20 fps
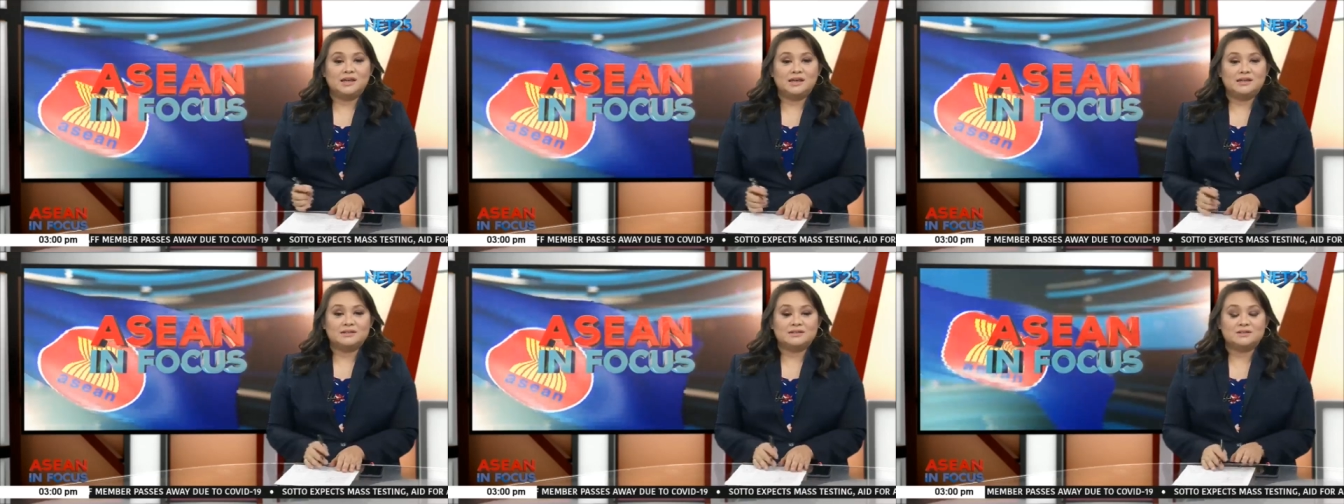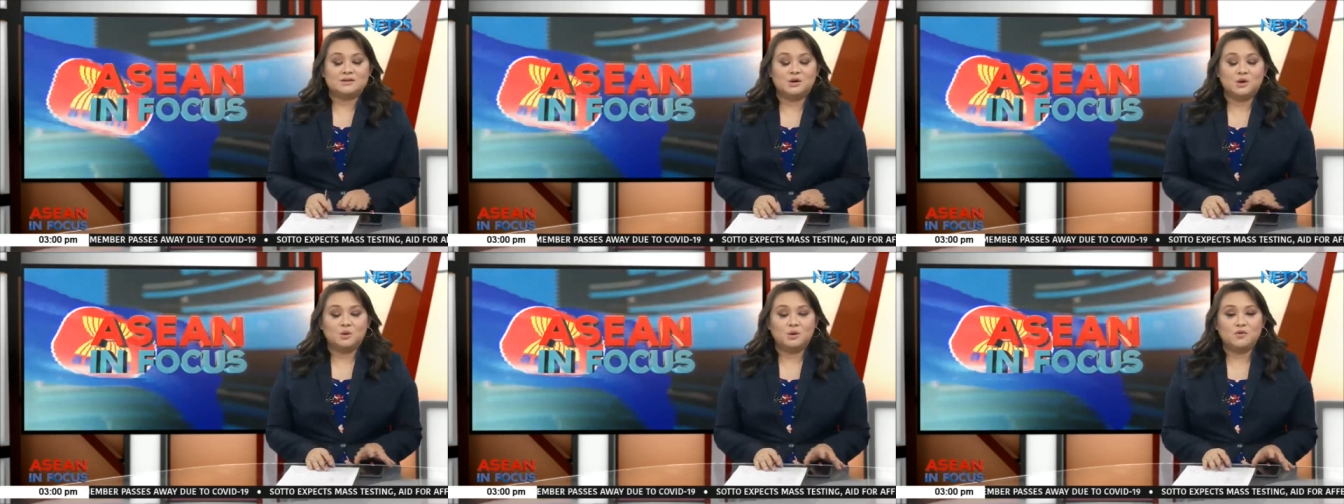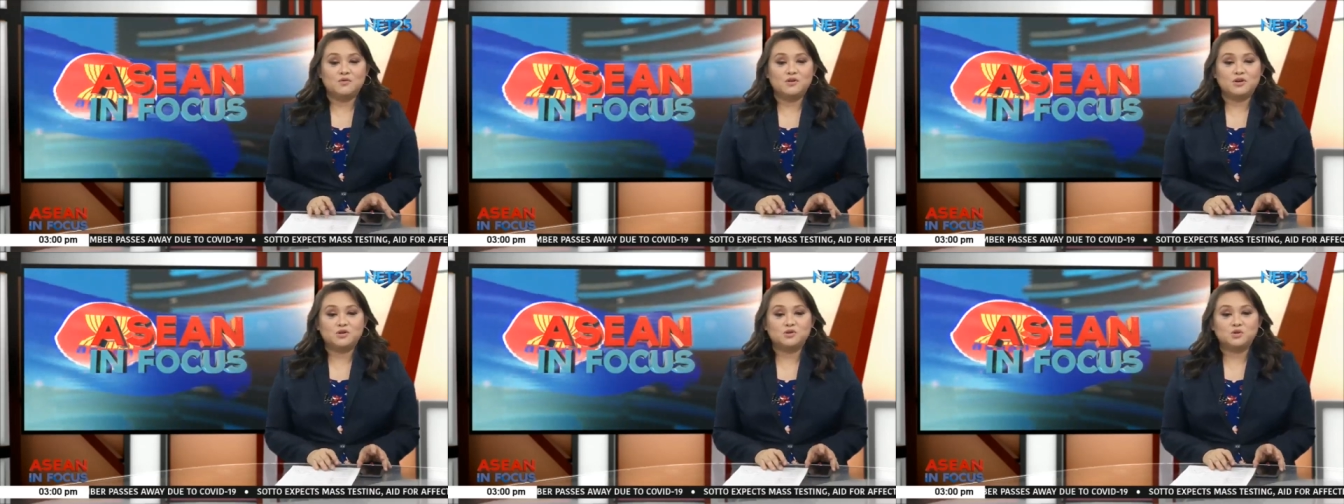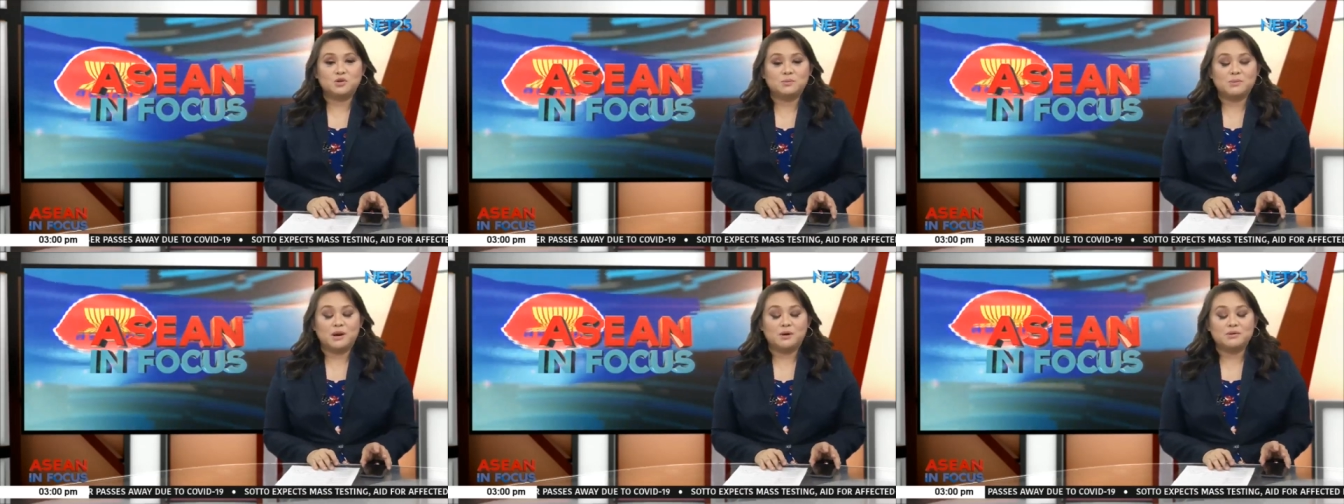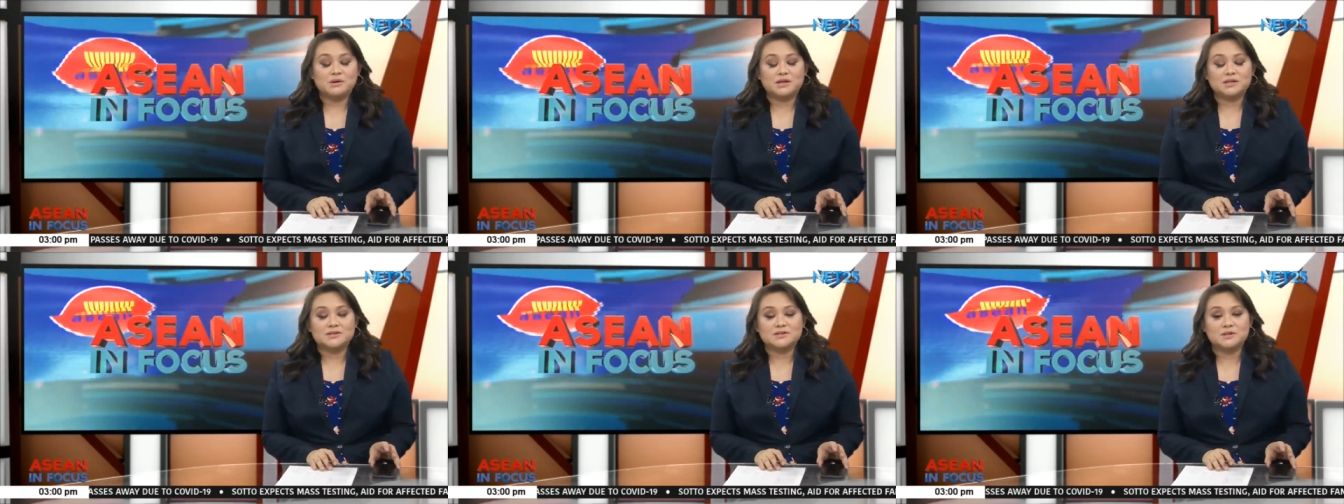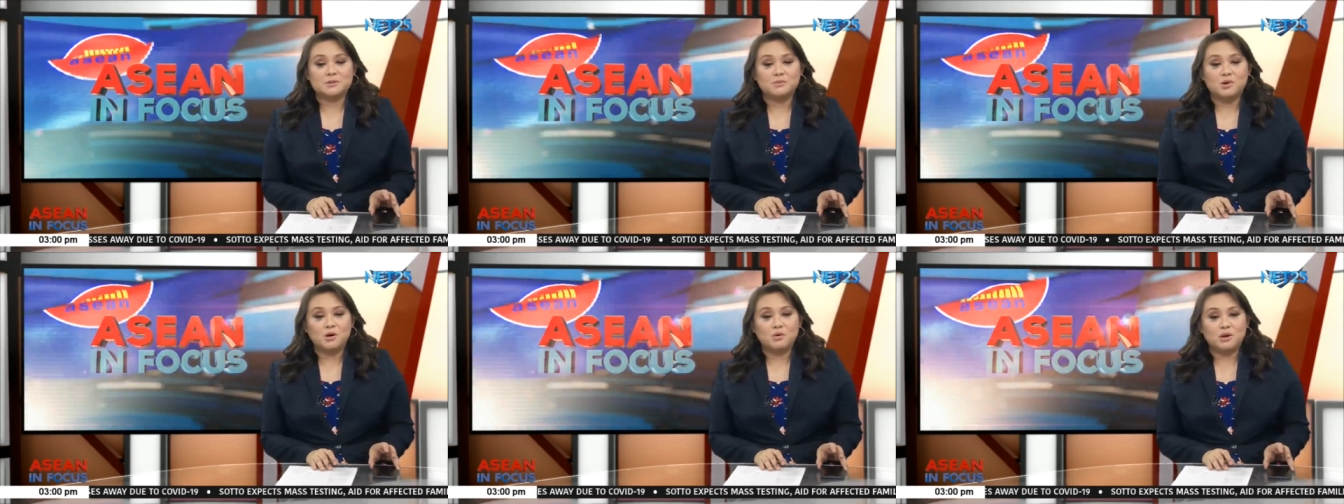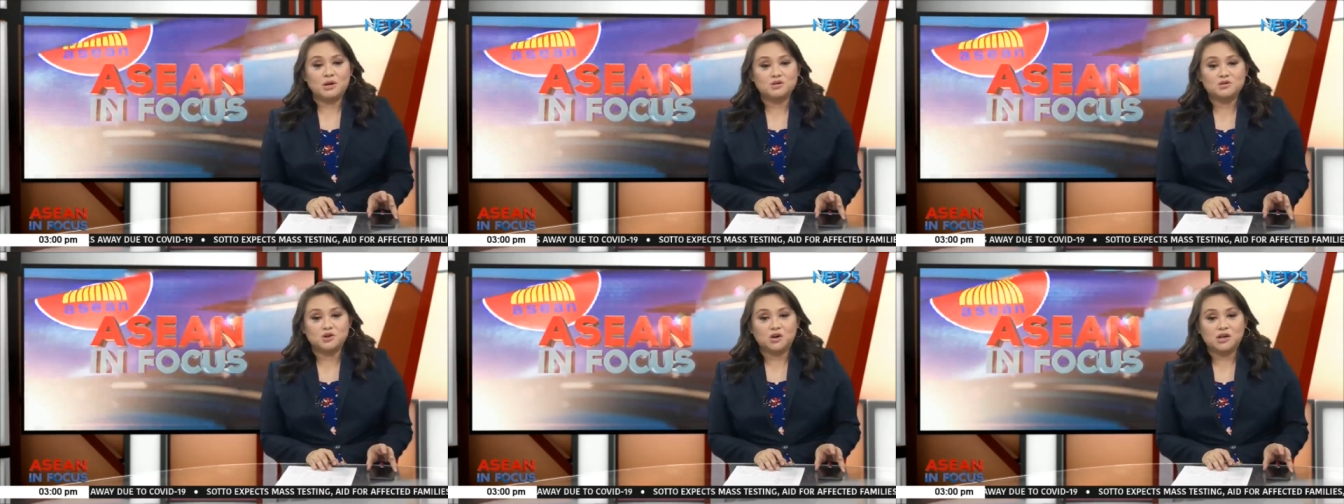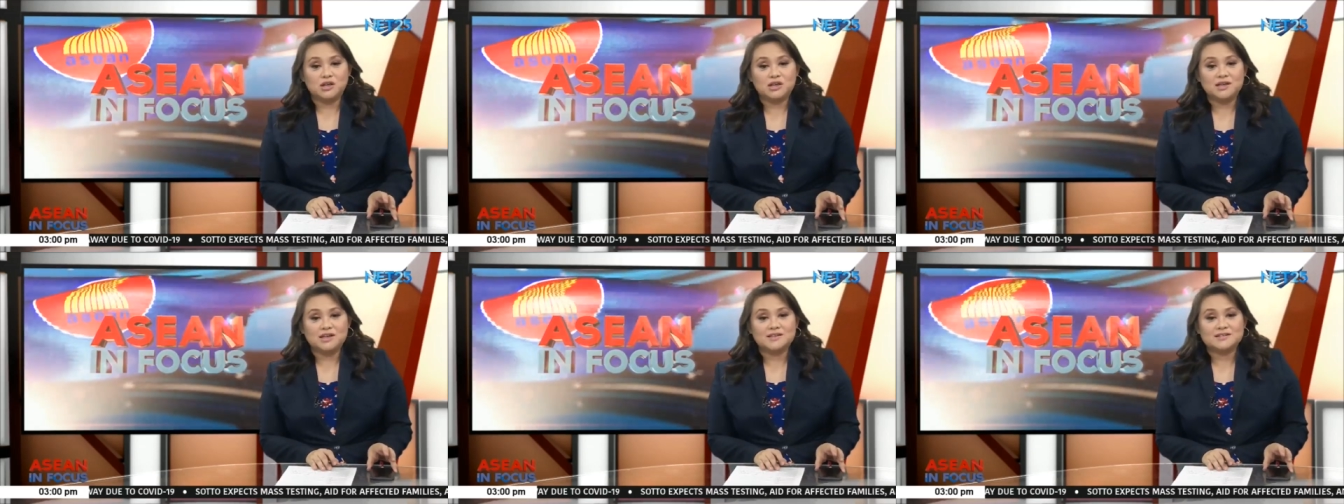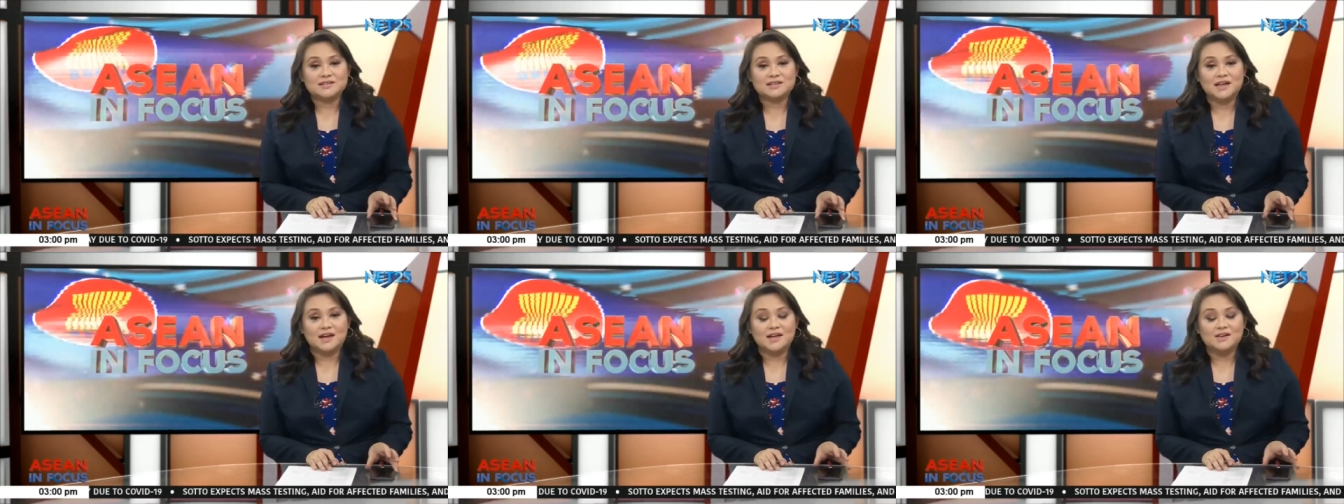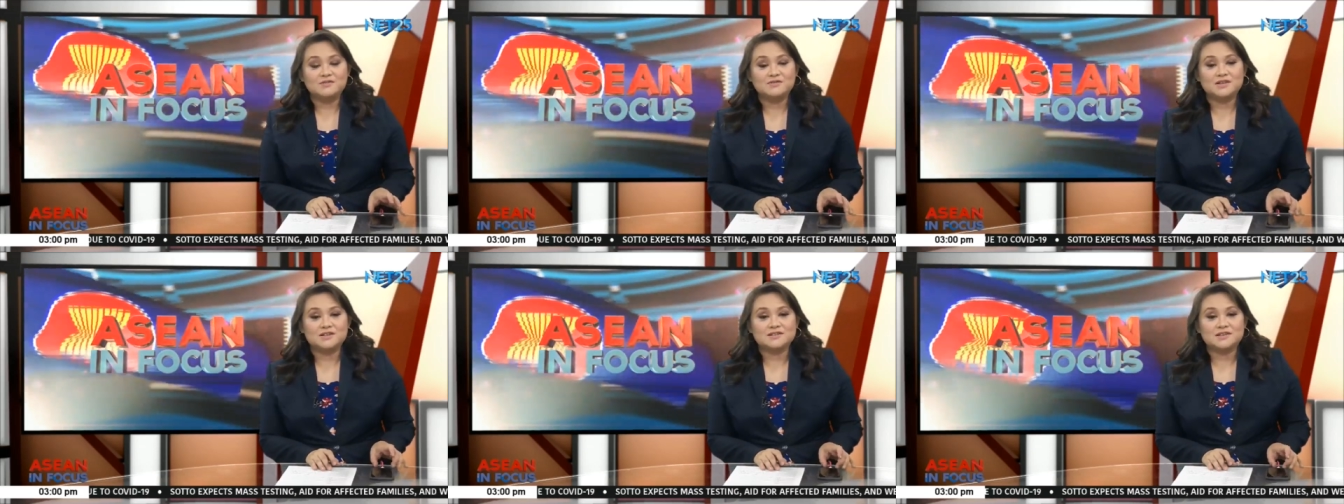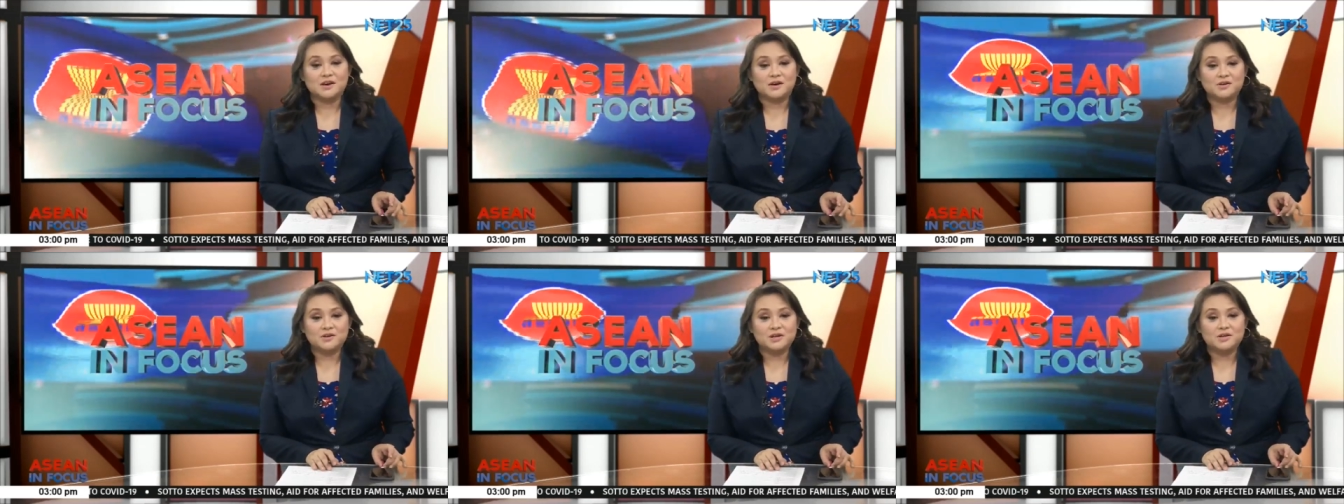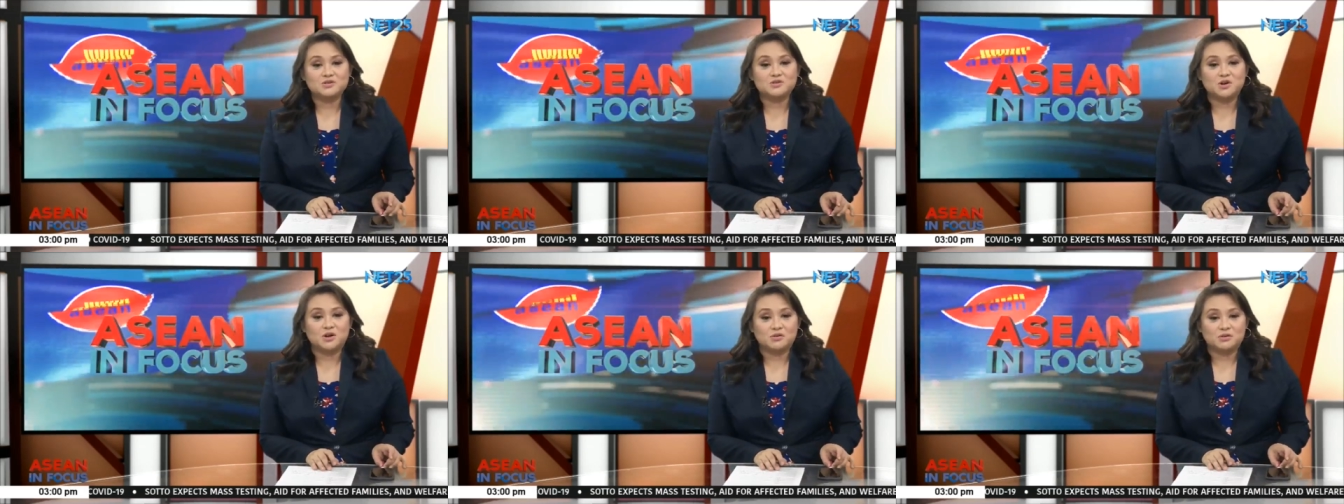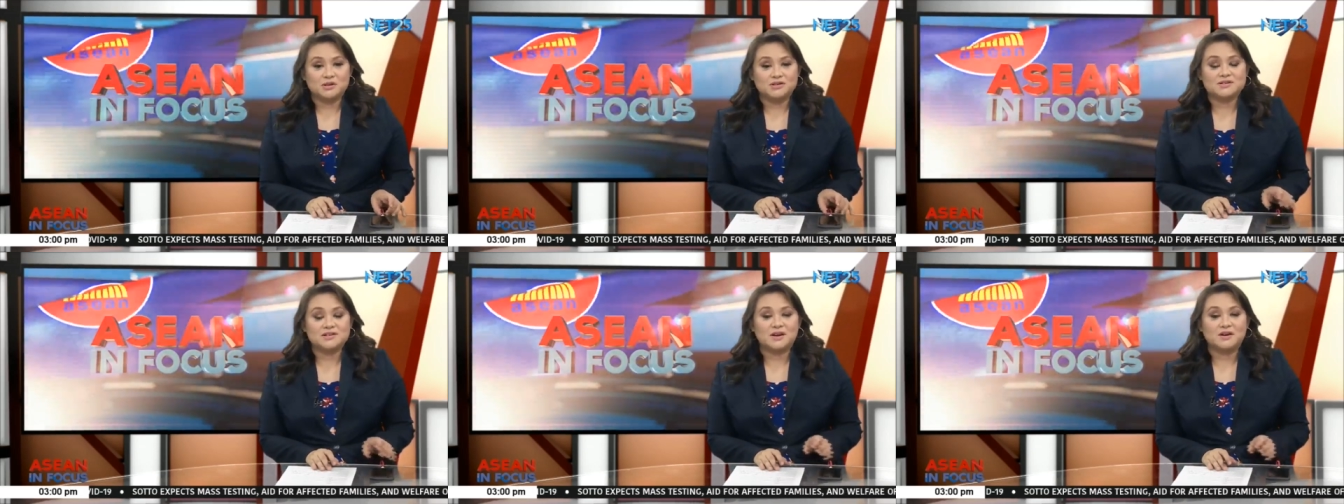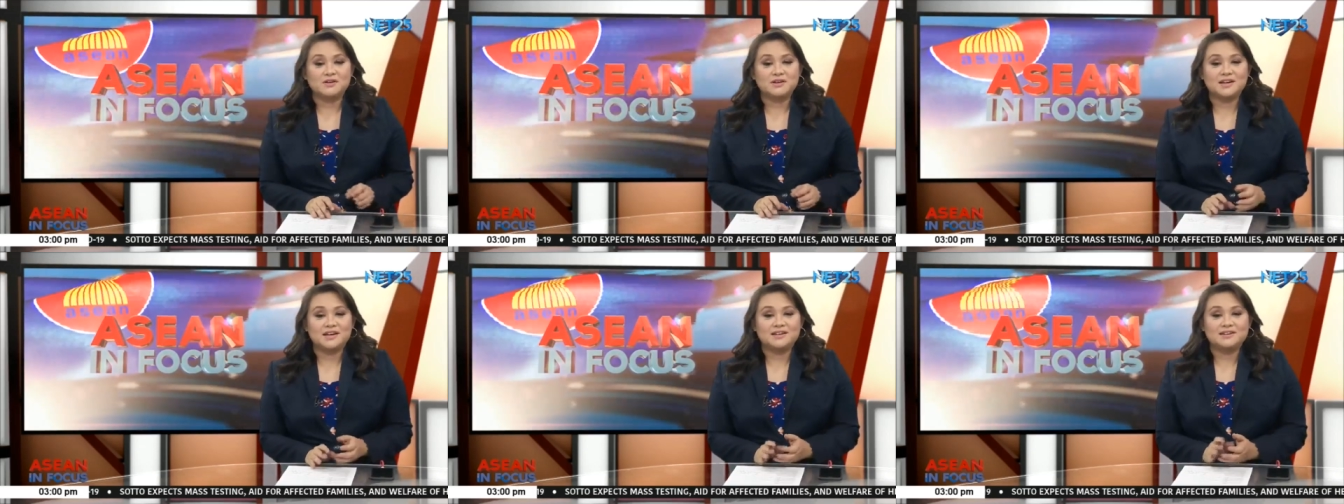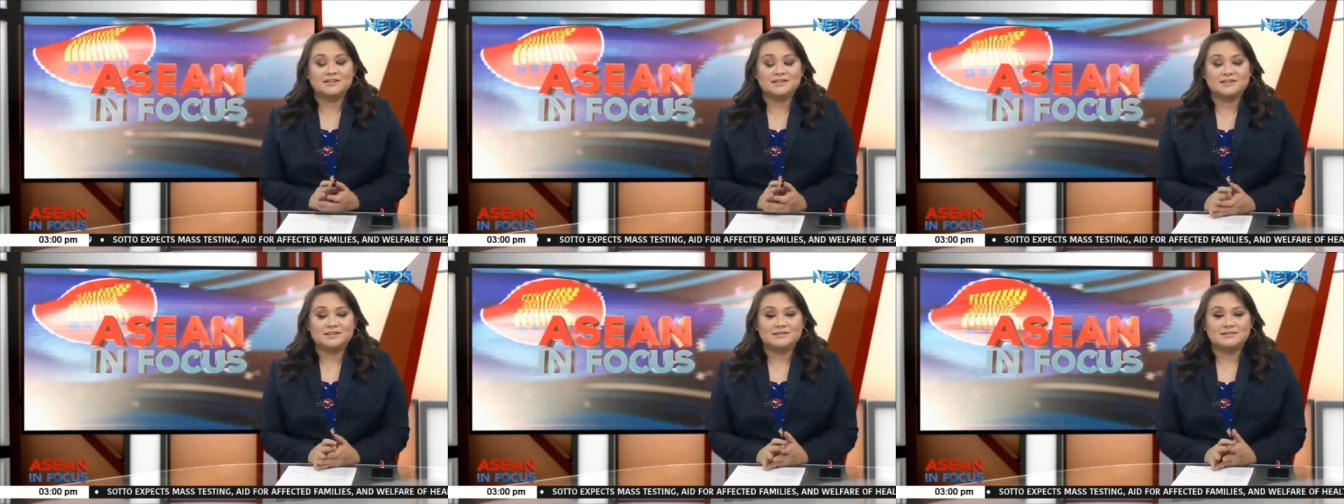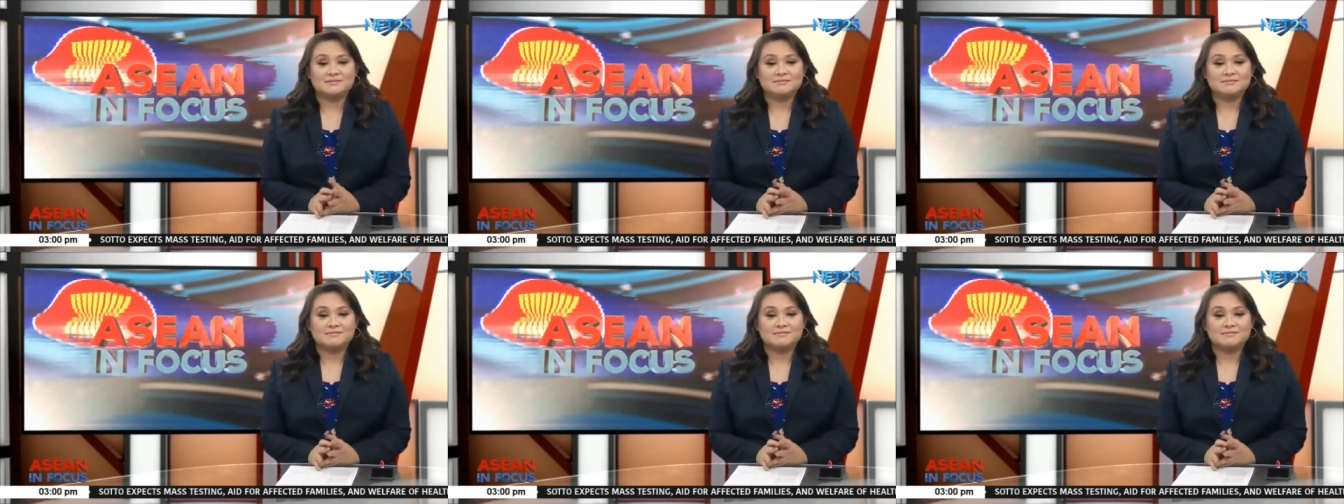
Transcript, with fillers: Let's go over to American Samoa. Joining us live is Arian Torres. Arian.